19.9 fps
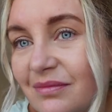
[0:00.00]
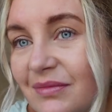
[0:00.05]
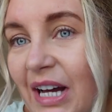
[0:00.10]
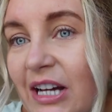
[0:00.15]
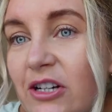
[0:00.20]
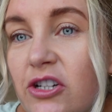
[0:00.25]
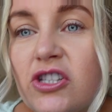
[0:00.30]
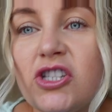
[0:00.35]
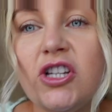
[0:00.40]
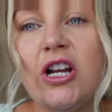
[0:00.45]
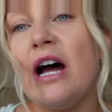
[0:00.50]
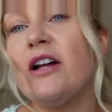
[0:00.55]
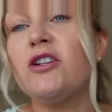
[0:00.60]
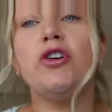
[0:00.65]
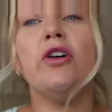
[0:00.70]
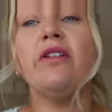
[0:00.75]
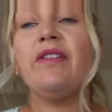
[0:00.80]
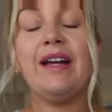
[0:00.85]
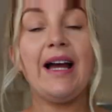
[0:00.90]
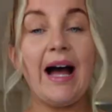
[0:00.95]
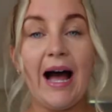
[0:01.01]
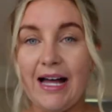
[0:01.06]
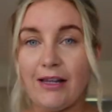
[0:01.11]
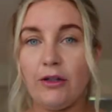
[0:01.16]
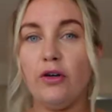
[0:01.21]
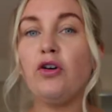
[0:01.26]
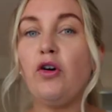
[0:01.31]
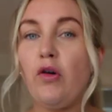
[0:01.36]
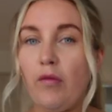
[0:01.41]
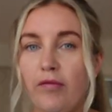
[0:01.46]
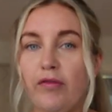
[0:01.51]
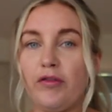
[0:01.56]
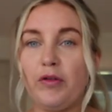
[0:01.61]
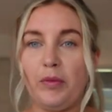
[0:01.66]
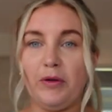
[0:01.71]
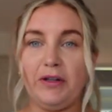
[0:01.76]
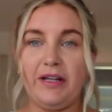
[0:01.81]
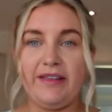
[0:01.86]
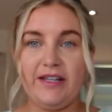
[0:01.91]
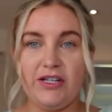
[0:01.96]
I don't think I look
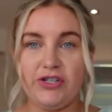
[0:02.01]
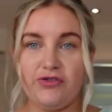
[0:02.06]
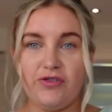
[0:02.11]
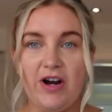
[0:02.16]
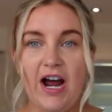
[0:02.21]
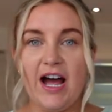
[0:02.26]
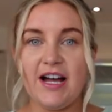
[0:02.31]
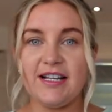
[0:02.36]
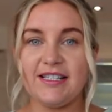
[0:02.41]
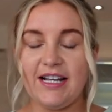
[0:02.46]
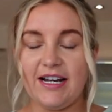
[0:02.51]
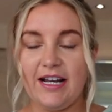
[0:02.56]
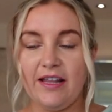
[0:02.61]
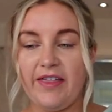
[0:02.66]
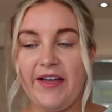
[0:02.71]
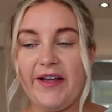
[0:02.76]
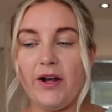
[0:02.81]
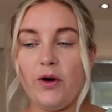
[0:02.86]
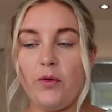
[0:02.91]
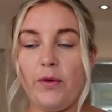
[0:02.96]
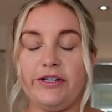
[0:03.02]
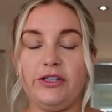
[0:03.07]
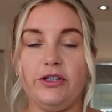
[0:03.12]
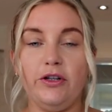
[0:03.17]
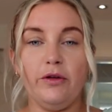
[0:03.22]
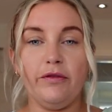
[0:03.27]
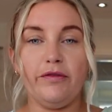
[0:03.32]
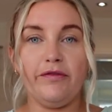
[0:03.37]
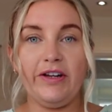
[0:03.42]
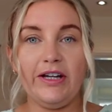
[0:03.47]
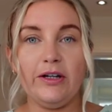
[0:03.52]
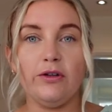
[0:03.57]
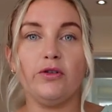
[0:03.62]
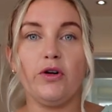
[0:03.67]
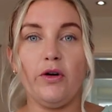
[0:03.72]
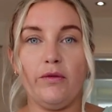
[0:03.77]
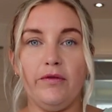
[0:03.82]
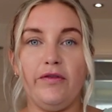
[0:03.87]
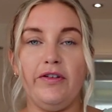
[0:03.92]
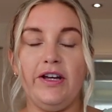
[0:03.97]
comfortable in this dress. And I think when you feel
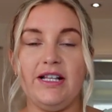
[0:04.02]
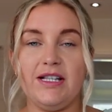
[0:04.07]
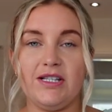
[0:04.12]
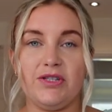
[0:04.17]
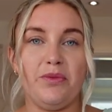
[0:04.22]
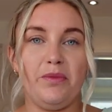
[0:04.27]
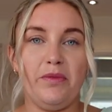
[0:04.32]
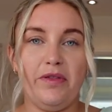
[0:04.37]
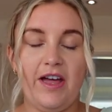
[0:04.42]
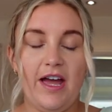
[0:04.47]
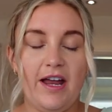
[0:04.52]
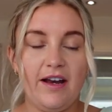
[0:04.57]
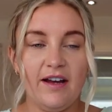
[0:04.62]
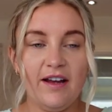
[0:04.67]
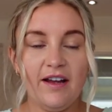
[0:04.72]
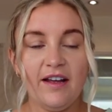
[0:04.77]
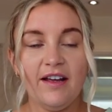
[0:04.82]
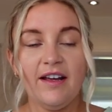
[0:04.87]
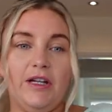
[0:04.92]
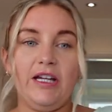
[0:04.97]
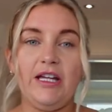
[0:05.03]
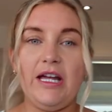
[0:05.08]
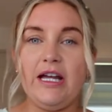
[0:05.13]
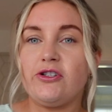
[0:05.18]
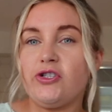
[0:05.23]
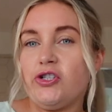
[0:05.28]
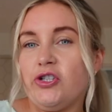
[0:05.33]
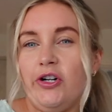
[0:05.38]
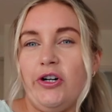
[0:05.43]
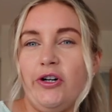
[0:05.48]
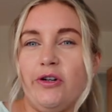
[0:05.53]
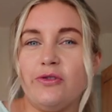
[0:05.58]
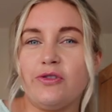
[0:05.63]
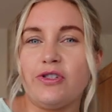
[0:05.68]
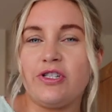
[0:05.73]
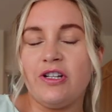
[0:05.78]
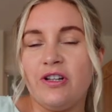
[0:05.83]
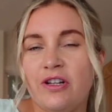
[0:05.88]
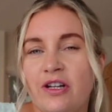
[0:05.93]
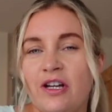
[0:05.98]
comfy in something, it
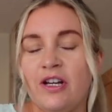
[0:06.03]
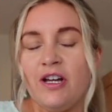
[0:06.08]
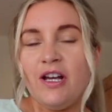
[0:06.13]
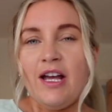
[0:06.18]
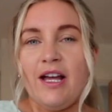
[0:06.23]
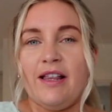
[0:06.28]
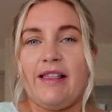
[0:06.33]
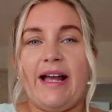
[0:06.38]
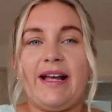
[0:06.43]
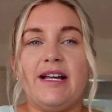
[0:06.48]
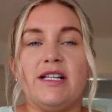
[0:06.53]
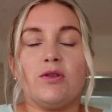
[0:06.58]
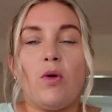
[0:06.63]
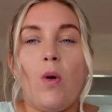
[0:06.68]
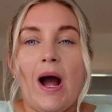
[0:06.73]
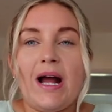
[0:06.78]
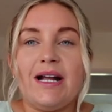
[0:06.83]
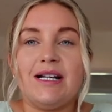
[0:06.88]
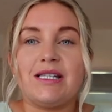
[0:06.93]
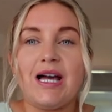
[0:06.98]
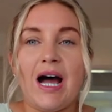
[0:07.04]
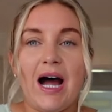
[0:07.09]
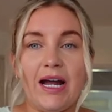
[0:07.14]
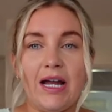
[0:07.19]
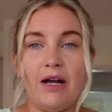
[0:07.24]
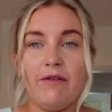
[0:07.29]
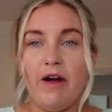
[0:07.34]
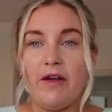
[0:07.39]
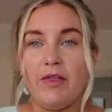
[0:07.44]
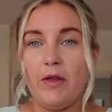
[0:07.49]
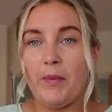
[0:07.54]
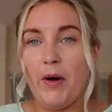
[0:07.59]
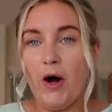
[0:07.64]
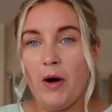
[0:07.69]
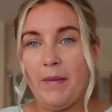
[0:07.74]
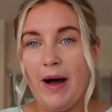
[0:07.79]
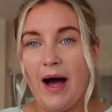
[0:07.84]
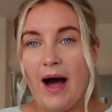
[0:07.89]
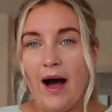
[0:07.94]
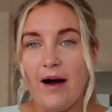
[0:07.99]
shows. Like, it's quite tight around the
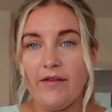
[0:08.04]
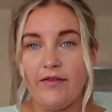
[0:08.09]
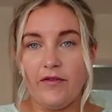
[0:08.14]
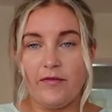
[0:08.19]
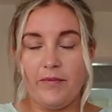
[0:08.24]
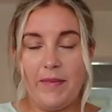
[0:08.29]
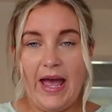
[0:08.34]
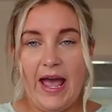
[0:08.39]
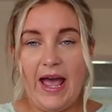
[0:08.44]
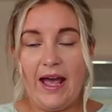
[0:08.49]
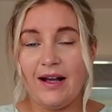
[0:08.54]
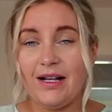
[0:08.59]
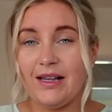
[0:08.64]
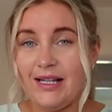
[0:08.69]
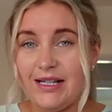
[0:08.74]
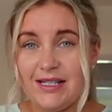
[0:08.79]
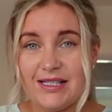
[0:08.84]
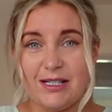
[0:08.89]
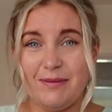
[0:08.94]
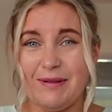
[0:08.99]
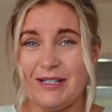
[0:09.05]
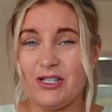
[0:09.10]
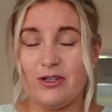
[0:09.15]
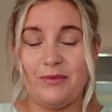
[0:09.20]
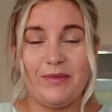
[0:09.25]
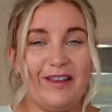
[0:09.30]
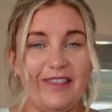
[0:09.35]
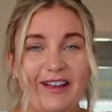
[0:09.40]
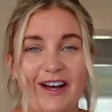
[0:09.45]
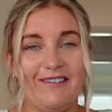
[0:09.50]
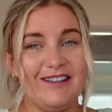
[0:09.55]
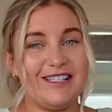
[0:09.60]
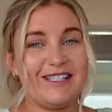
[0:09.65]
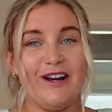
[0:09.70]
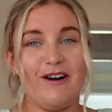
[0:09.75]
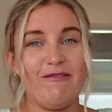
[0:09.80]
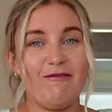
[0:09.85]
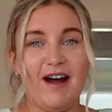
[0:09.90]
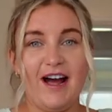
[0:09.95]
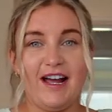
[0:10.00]
bottom half of me, clings to my stomach though. It's
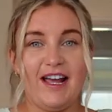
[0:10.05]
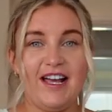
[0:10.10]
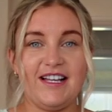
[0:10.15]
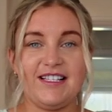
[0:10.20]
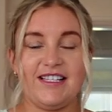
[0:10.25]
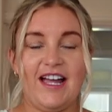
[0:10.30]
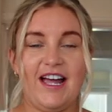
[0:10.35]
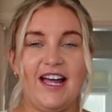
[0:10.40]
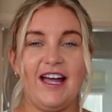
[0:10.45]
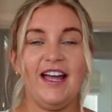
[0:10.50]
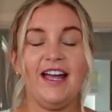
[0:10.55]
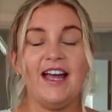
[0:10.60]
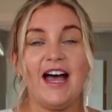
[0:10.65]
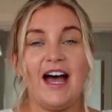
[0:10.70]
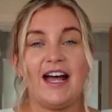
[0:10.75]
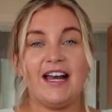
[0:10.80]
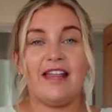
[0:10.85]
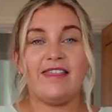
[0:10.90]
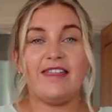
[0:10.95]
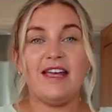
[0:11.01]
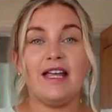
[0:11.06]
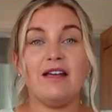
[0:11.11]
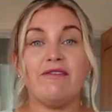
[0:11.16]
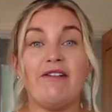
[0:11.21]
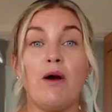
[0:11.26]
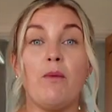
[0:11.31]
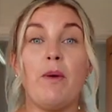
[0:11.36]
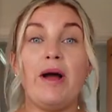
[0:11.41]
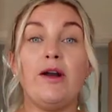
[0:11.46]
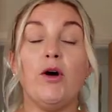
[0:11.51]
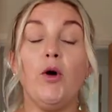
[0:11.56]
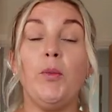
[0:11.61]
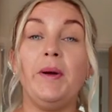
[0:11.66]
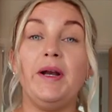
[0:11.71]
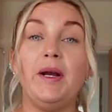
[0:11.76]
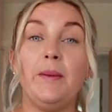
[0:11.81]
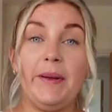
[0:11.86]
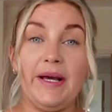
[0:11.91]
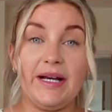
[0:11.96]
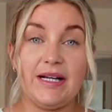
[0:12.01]
not right, is it? And I think if I went up
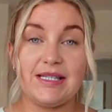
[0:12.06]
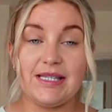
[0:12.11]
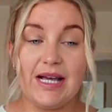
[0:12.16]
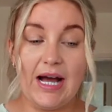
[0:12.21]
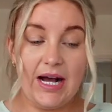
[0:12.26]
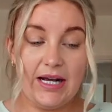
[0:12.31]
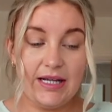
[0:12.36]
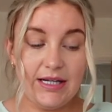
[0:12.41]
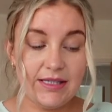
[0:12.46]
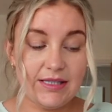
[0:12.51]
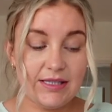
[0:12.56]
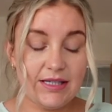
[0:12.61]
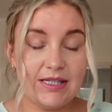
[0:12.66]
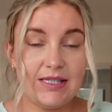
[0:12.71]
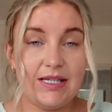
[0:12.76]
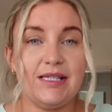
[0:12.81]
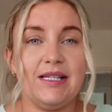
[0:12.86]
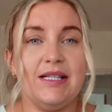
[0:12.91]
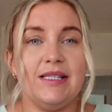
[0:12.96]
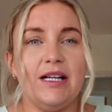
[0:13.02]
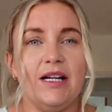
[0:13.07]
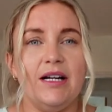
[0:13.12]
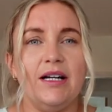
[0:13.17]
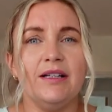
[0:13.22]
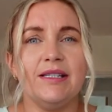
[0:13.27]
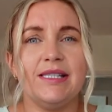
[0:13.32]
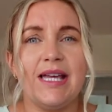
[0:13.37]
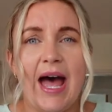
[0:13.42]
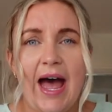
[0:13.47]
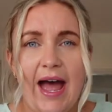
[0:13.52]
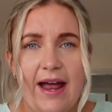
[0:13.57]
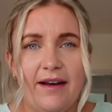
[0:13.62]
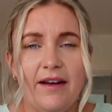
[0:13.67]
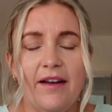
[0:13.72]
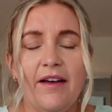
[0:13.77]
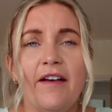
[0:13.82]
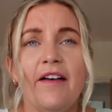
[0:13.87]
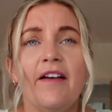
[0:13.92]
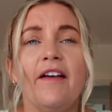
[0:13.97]
in a bigger size, because this is a 10,